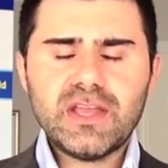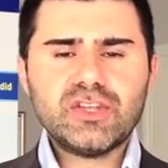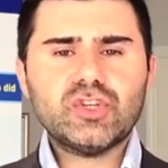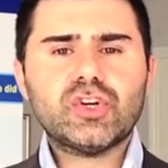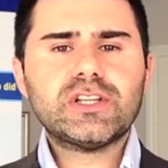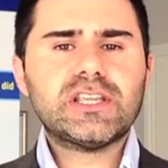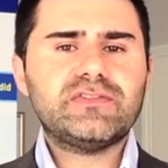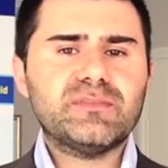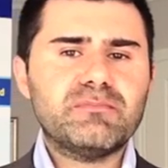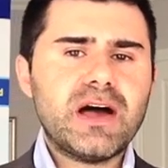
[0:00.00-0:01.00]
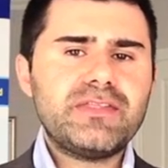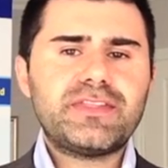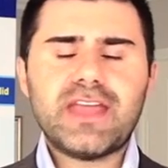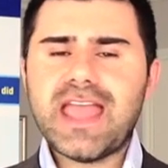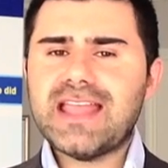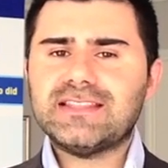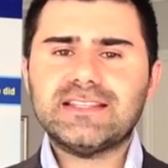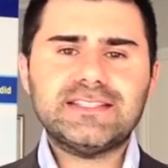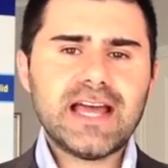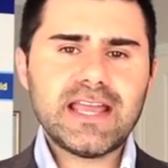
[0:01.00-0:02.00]
You give the month and the
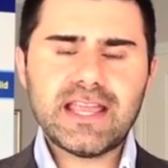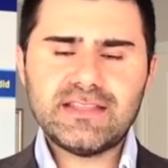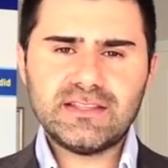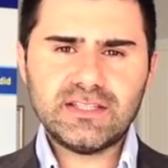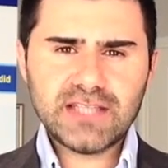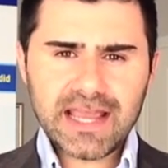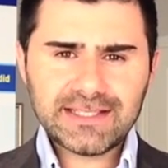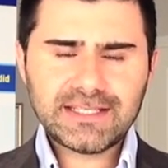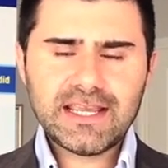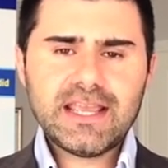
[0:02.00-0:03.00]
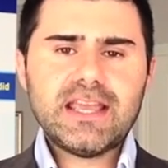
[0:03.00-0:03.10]
day and the date.